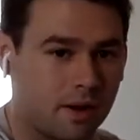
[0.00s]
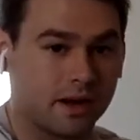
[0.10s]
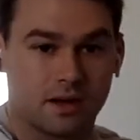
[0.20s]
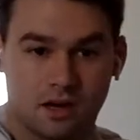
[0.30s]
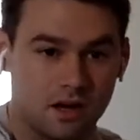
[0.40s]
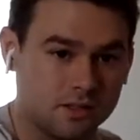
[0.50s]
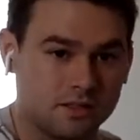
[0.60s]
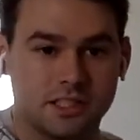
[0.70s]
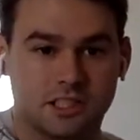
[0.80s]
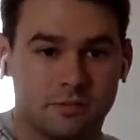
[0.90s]
by a
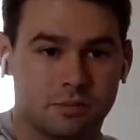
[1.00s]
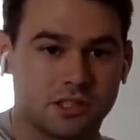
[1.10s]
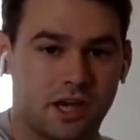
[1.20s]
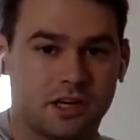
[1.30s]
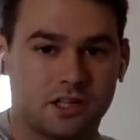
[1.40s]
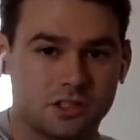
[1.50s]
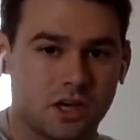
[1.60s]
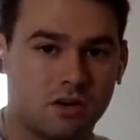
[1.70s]
decent percentage.